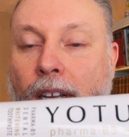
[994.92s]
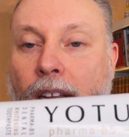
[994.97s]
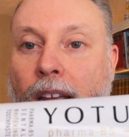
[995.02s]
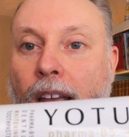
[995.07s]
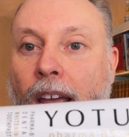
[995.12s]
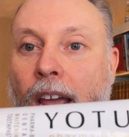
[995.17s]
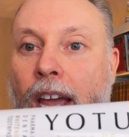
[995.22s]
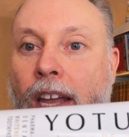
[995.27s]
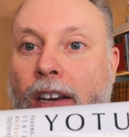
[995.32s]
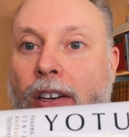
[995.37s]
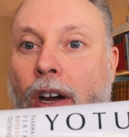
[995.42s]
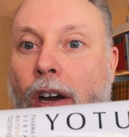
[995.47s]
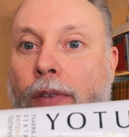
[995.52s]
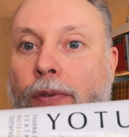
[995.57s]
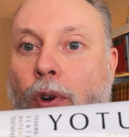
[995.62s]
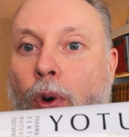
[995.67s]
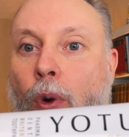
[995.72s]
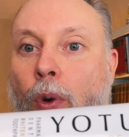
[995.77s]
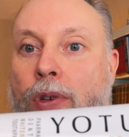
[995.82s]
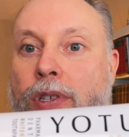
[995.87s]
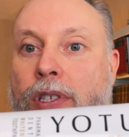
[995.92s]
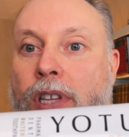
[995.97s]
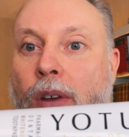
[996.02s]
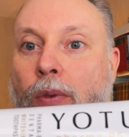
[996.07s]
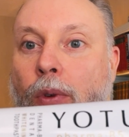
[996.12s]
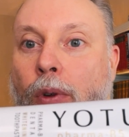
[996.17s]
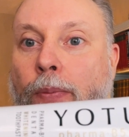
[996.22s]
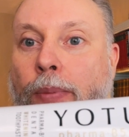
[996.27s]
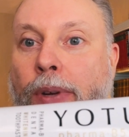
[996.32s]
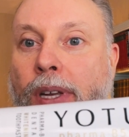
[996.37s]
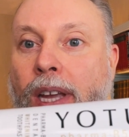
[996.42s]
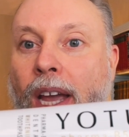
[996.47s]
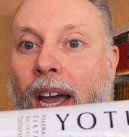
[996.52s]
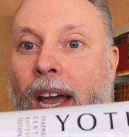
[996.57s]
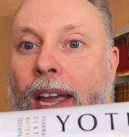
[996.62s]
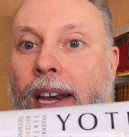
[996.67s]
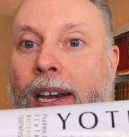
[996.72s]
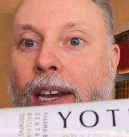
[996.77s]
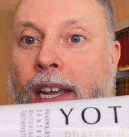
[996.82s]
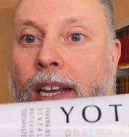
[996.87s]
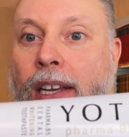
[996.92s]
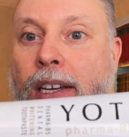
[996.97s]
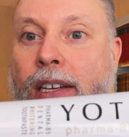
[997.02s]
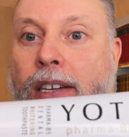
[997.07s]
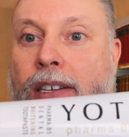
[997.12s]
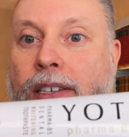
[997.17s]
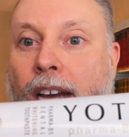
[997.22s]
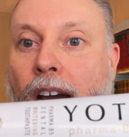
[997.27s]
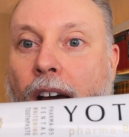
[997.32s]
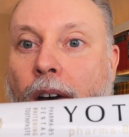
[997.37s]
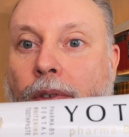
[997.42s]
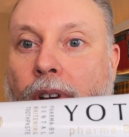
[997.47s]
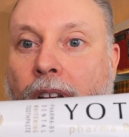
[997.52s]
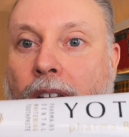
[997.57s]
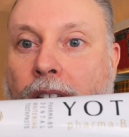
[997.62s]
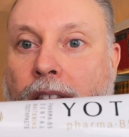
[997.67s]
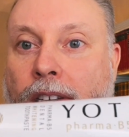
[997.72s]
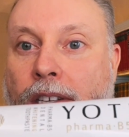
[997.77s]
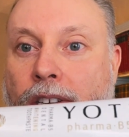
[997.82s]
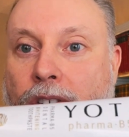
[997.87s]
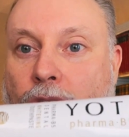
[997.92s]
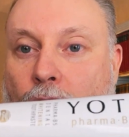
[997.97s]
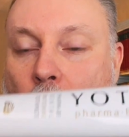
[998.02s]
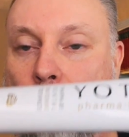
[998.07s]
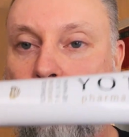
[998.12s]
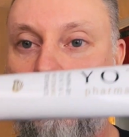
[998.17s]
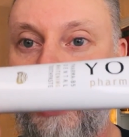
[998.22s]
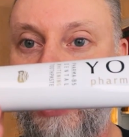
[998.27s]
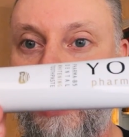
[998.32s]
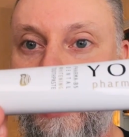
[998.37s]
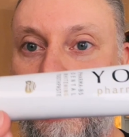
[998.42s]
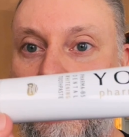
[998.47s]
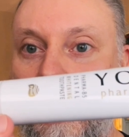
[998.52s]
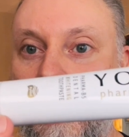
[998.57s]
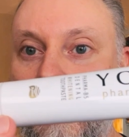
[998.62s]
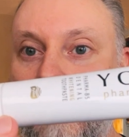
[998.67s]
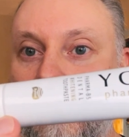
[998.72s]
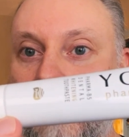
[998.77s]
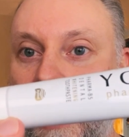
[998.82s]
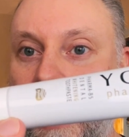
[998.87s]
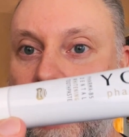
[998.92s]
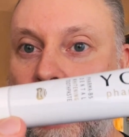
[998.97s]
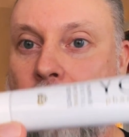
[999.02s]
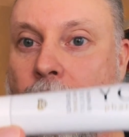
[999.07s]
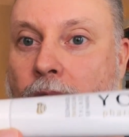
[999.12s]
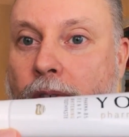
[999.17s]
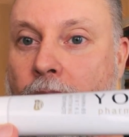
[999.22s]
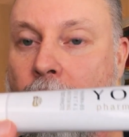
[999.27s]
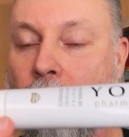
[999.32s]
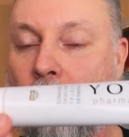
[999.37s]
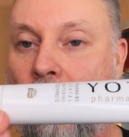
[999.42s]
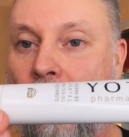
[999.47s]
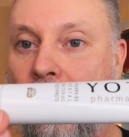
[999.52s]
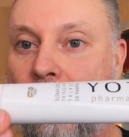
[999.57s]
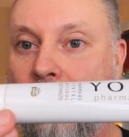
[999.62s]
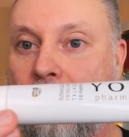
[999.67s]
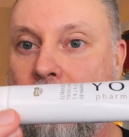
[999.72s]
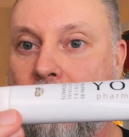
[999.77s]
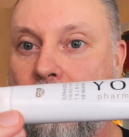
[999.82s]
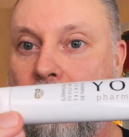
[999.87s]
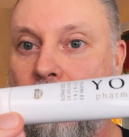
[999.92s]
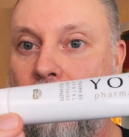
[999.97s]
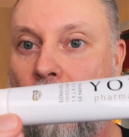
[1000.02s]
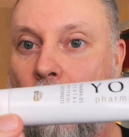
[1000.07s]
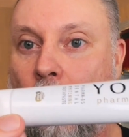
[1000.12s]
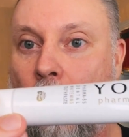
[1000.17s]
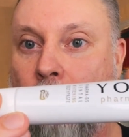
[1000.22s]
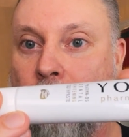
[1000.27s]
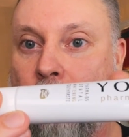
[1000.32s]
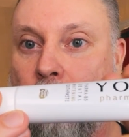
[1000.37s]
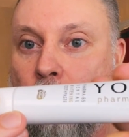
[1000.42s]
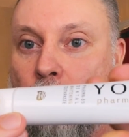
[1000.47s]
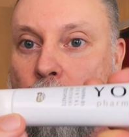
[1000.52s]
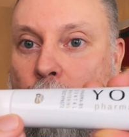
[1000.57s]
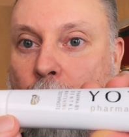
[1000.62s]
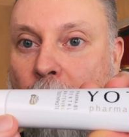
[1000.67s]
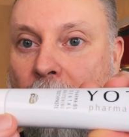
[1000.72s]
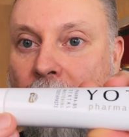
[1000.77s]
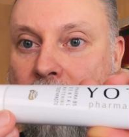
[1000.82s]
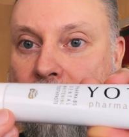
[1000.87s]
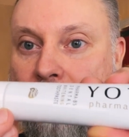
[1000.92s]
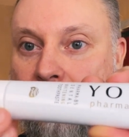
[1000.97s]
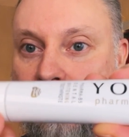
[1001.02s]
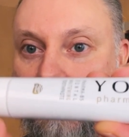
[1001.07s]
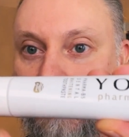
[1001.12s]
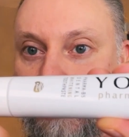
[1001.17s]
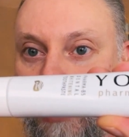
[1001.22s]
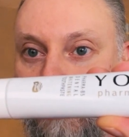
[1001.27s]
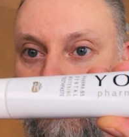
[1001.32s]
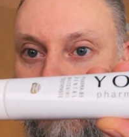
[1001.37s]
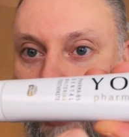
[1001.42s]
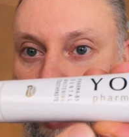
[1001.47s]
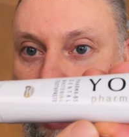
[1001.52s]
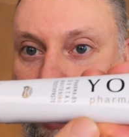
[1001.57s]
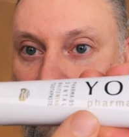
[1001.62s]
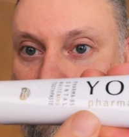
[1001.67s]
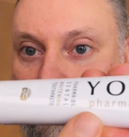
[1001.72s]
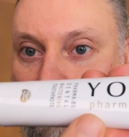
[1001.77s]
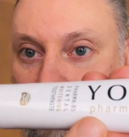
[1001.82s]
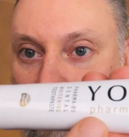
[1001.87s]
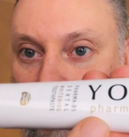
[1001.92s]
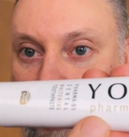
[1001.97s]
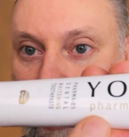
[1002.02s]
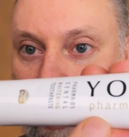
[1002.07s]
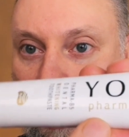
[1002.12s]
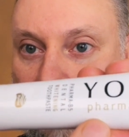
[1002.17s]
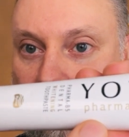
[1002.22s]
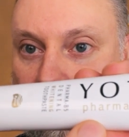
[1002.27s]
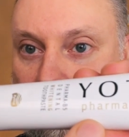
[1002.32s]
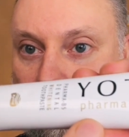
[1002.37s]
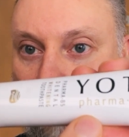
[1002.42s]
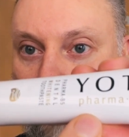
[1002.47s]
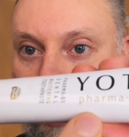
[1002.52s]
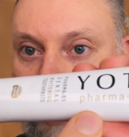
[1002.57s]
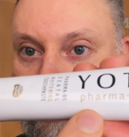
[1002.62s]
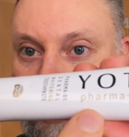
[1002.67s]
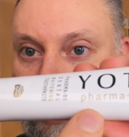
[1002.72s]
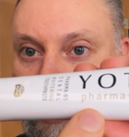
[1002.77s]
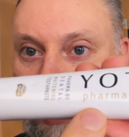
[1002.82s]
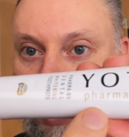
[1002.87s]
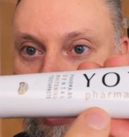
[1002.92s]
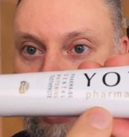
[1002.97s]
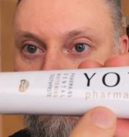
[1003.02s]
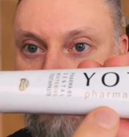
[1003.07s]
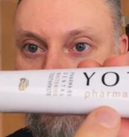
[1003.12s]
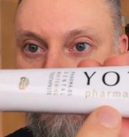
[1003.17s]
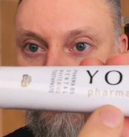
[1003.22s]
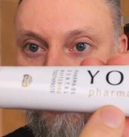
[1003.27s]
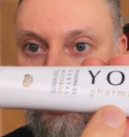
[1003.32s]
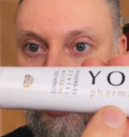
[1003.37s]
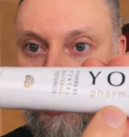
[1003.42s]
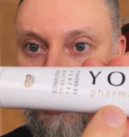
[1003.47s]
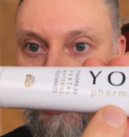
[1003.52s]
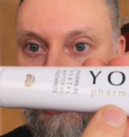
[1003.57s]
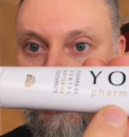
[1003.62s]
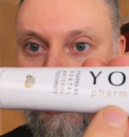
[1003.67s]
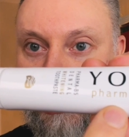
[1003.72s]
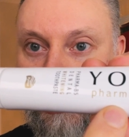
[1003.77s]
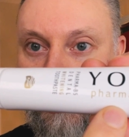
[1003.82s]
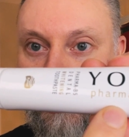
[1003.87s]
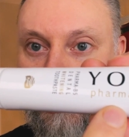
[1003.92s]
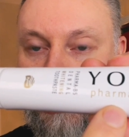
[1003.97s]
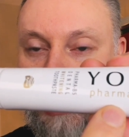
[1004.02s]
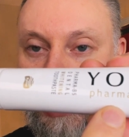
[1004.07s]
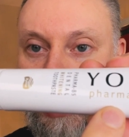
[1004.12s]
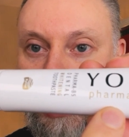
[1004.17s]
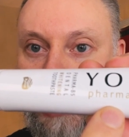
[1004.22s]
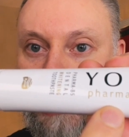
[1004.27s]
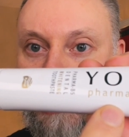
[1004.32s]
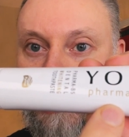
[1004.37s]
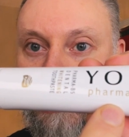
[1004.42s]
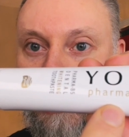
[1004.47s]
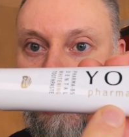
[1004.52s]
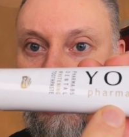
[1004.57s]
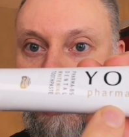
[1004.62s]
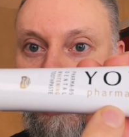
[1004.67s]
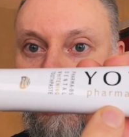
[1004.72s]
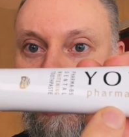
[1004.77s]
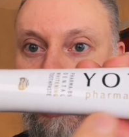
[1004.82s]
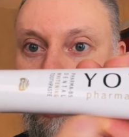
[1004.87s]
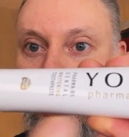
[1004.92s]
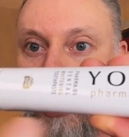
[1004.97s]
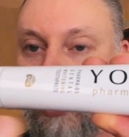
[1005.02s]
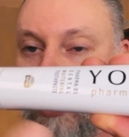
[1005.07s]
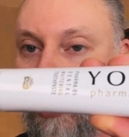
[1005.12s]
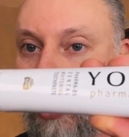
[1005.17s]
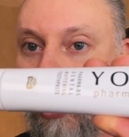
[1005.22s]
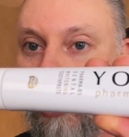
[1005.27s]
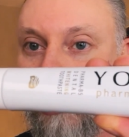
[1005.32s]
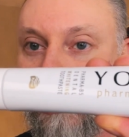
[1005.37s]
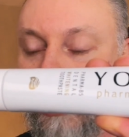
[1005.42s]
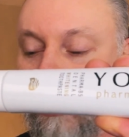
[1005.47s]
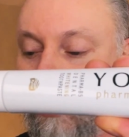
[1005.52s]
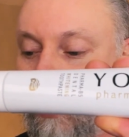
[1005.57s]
And of course, there will be a link down in the description. They have a variety of toothpaste in their brand, and the one that I prefer to use is the golden